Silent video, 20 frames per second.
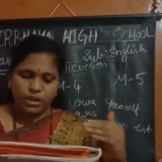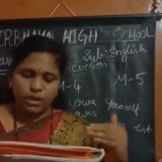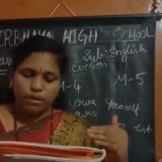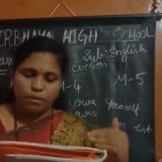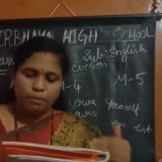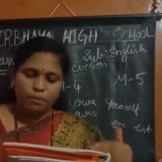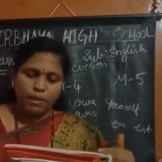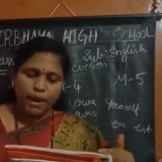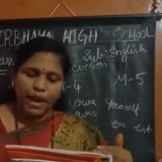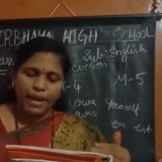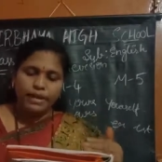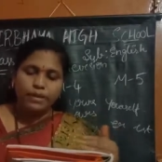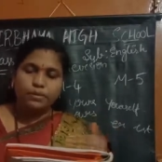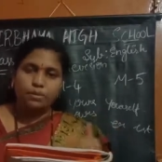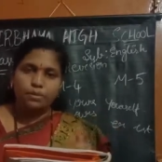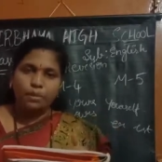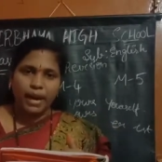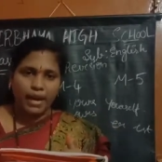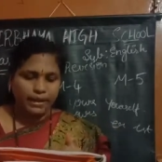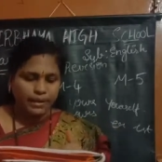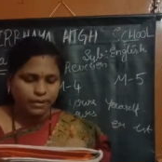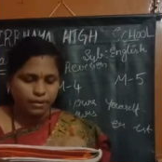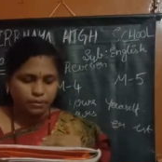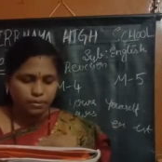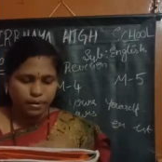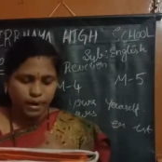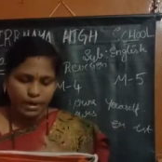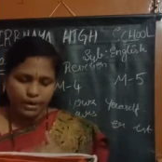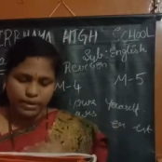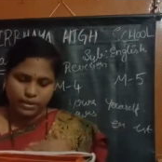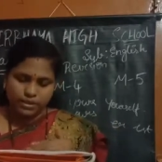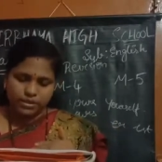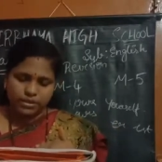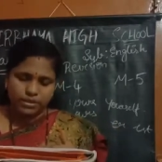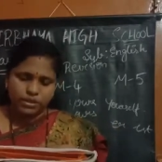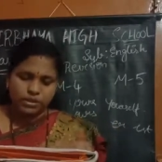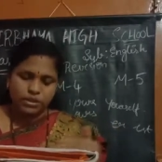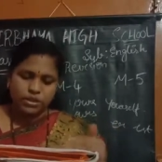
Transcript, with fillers: Bright, brighter, brightest.